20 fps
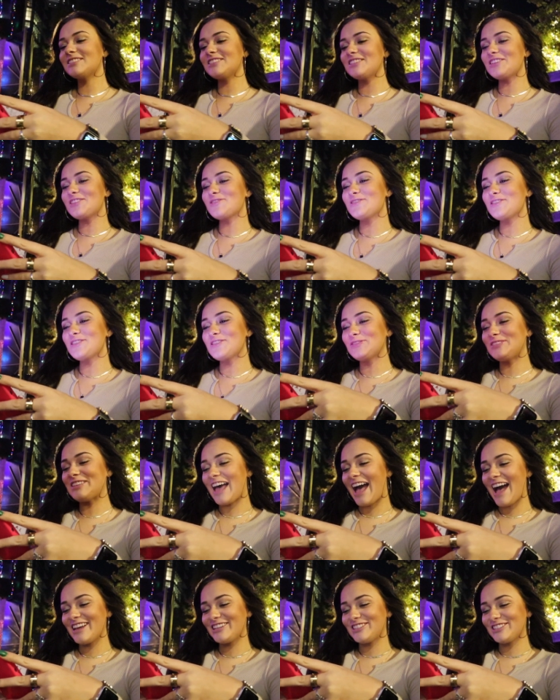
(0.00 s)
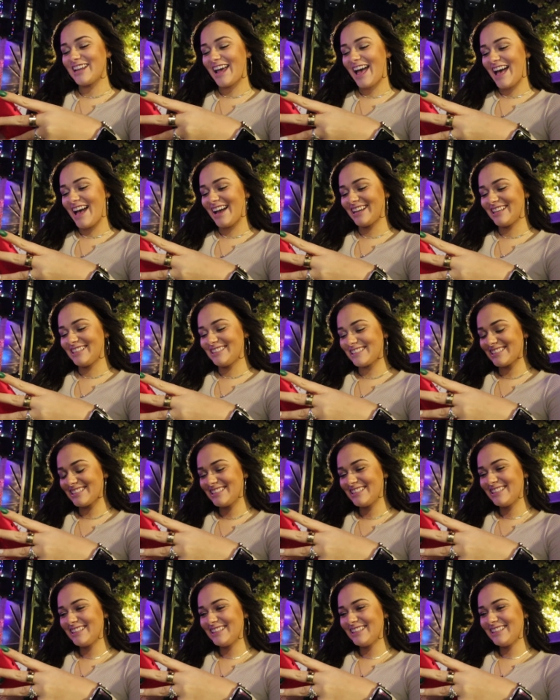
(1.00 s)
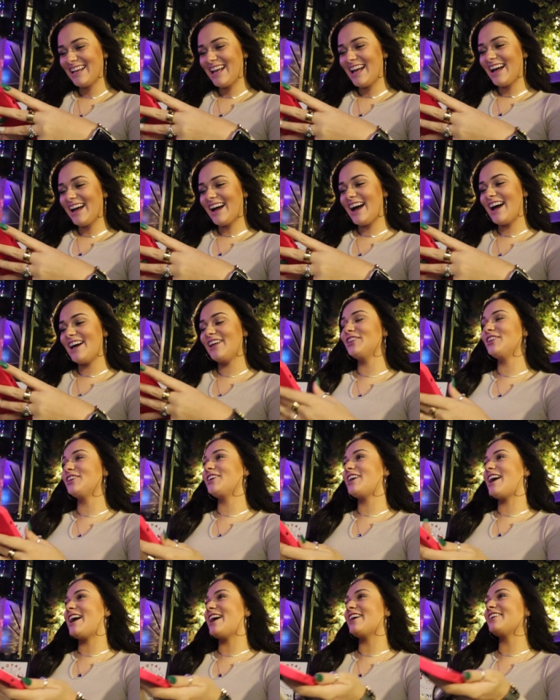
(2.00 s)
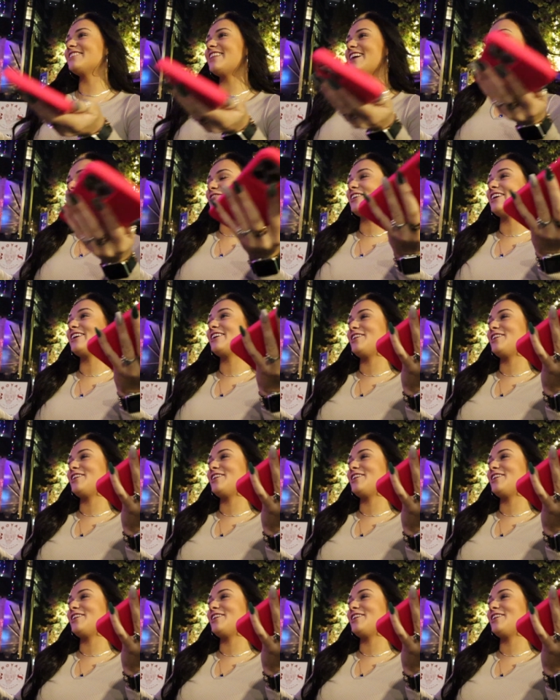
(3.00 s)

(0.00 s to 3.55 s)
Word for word: Do you oh use hashtags? I I like read